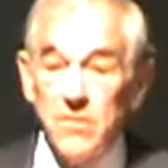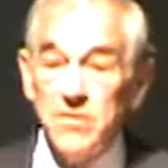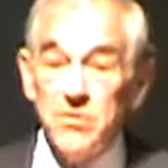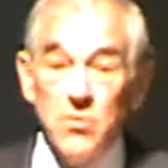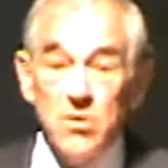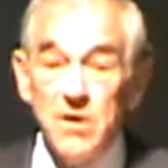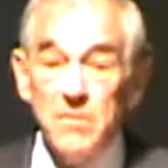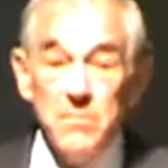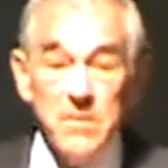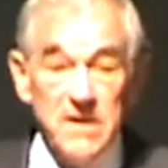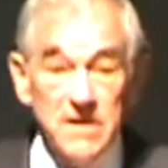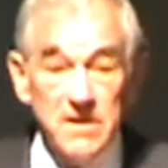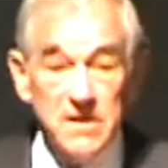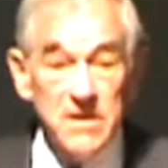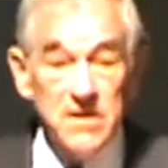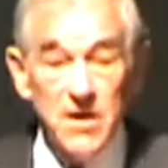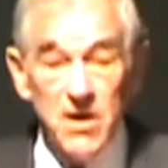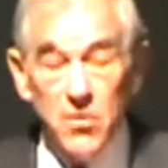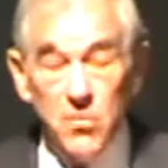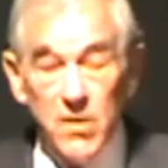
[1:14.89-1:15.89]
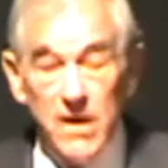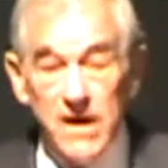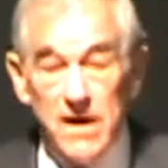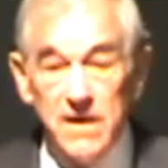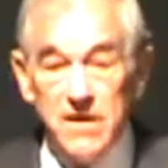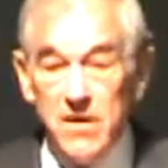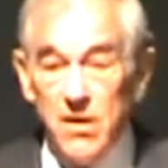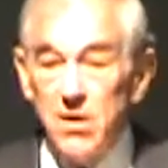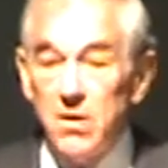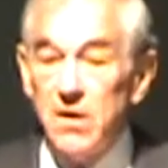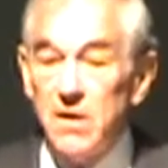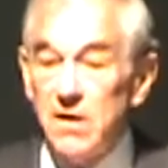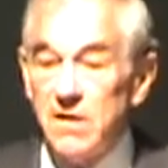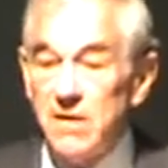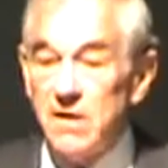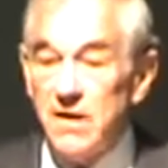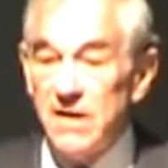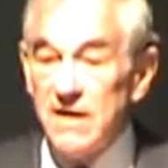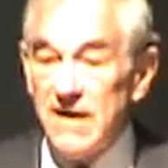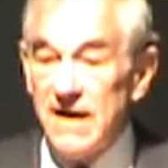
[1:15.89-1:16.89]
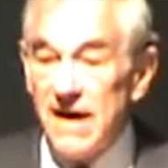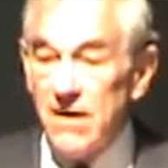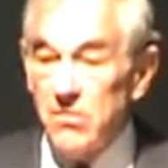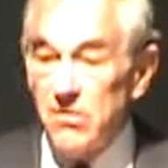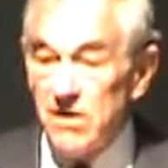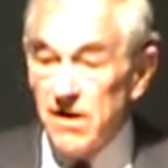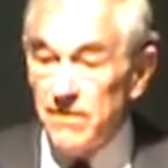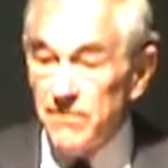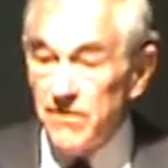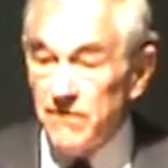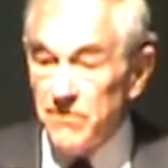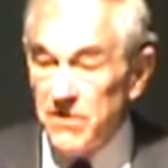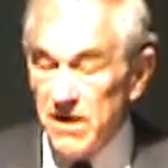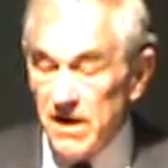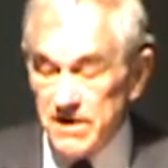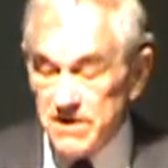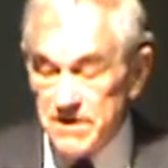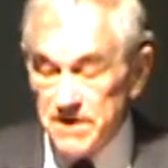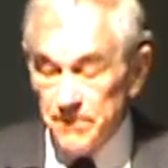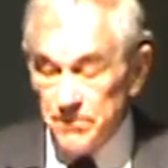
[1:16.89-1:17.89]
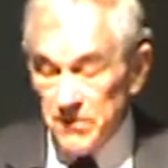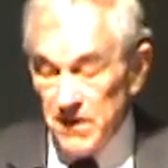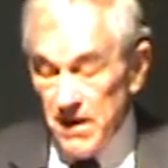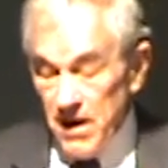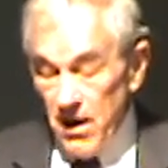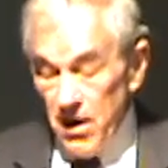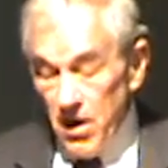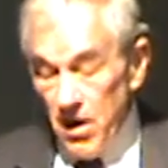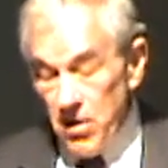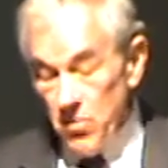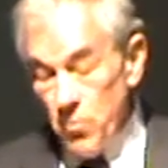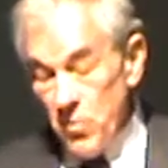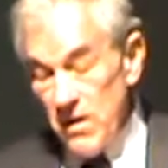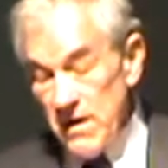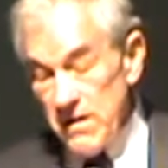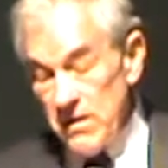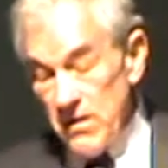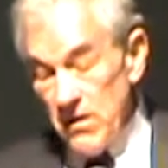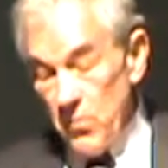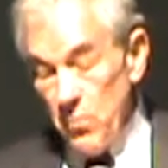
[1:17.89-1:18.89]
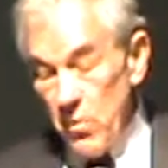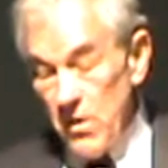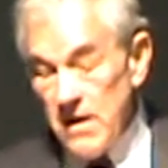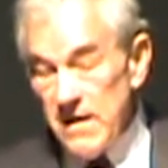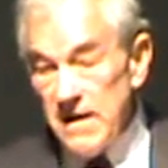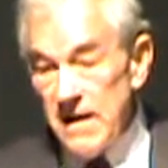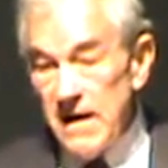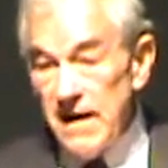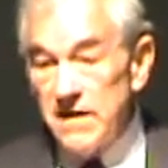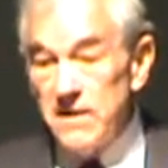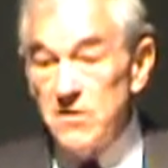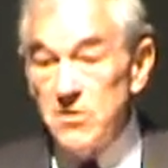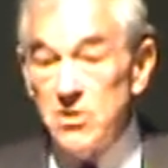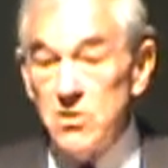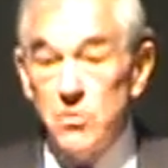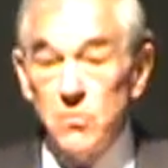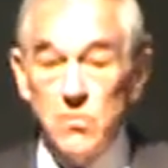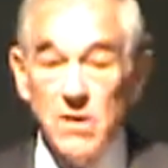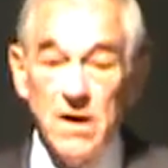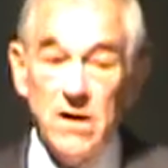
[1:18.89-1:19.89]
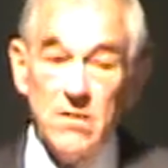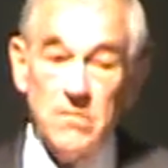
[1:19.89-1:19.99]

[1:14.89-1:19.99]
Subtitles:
Annoyed me to no end on the outcome of this. One had to do,